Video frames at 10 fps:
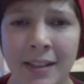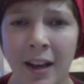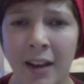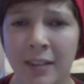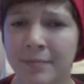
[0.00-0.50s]

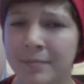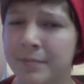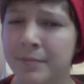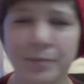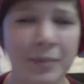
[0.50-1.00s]
a
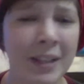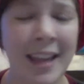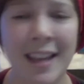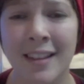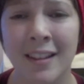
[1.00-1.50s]

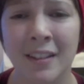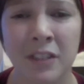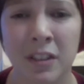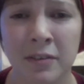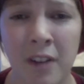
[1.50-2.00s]
kid that lives
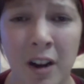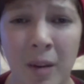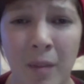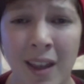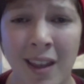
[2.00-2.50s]
on a
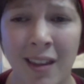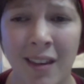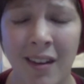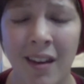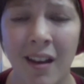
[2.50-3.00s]
farm
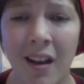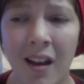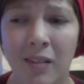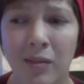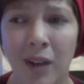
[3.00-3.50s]
in
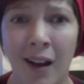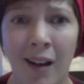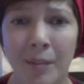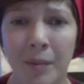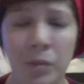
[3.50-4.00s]

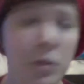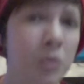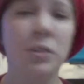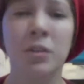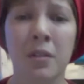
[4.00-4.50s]

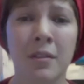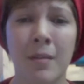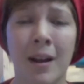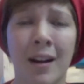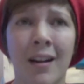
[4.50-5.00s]
rural North
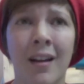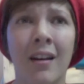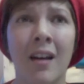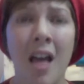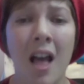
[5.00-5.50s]
America,
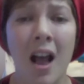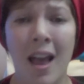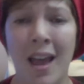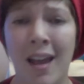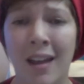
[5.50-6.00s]

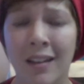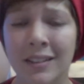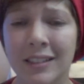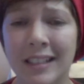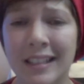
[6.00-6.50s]
and
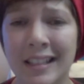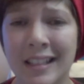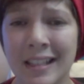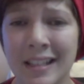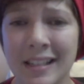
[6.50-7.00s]

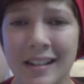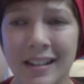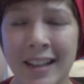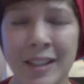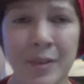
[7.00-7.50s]

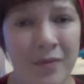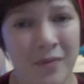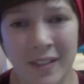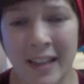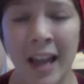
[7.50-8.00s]
his
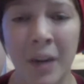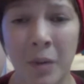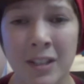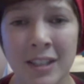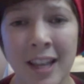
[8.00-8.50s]
dad
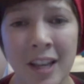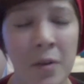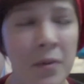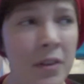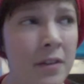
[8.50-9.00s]
wants him to take over